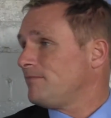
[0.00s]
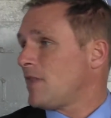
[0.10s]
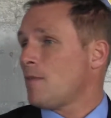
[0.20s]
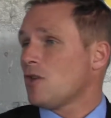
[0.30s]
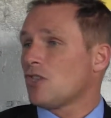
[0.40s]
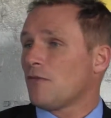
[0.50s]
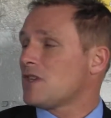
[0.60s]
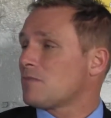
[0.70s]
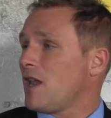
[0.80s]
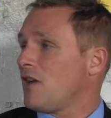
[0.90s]
their most
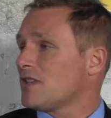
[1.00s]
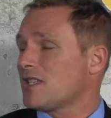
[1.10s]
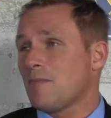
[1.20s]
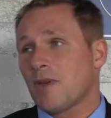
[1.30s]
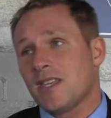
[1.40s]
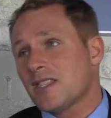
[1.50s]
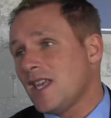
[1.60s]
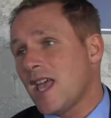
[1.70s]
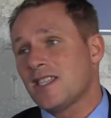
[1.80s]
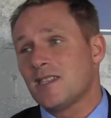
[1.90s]
obvious player on a set piece, and
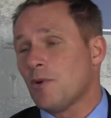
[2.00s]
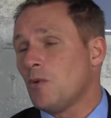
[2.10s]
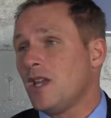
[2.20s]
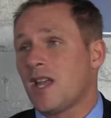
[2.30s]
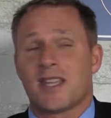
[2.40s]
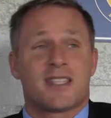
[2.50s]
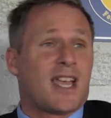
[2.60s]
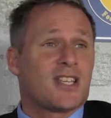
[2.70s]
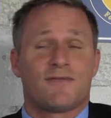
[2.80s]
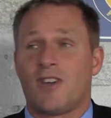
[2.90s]
he heads the ball in
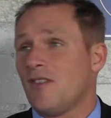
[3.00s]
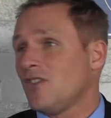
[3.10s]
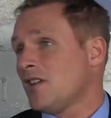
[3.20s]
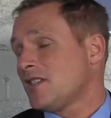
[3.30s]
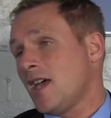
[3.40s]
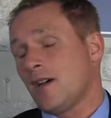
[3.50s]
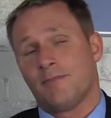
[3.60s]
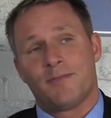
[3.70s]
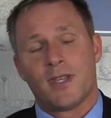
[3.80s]
unattached 5 yards out.